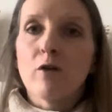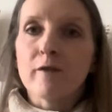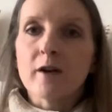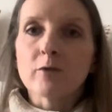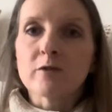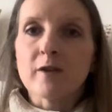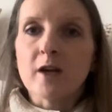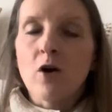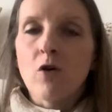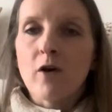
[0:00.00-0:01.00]
and it wasn't very
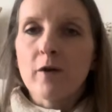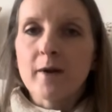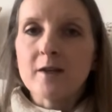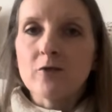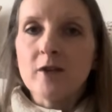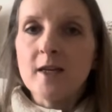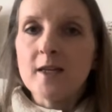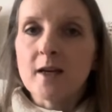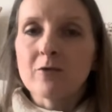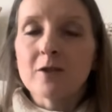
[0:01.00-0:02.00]
hot, and I went to reheat
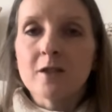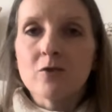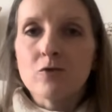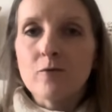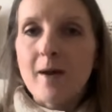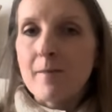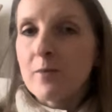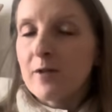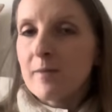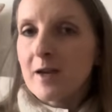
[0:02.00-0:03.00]
it only to remember
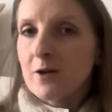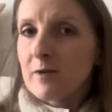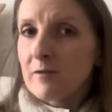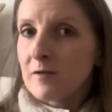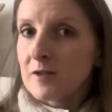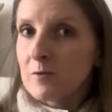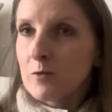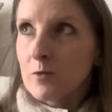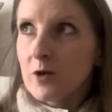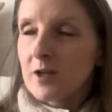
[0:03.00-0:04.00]
the microwave obviously
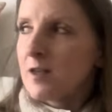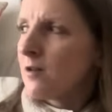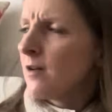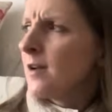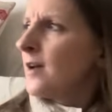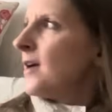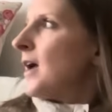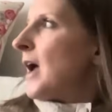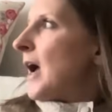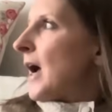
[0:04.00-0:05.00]
wouldn't work either.
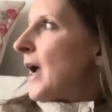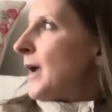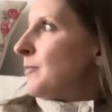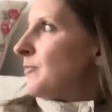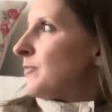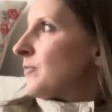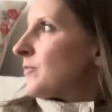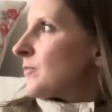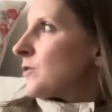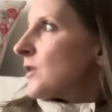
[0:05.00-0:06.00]

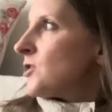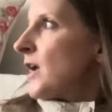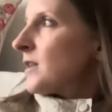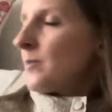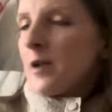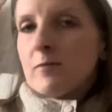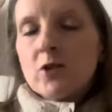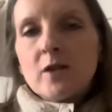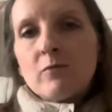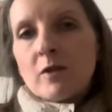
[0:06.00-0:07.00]
So I checked the bread
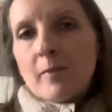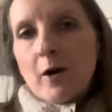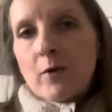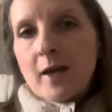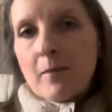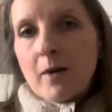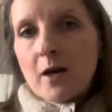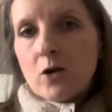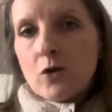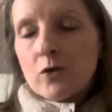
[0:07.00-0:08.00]
machine when the power came
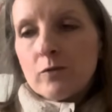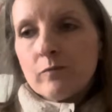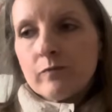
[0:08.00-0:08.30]
back on,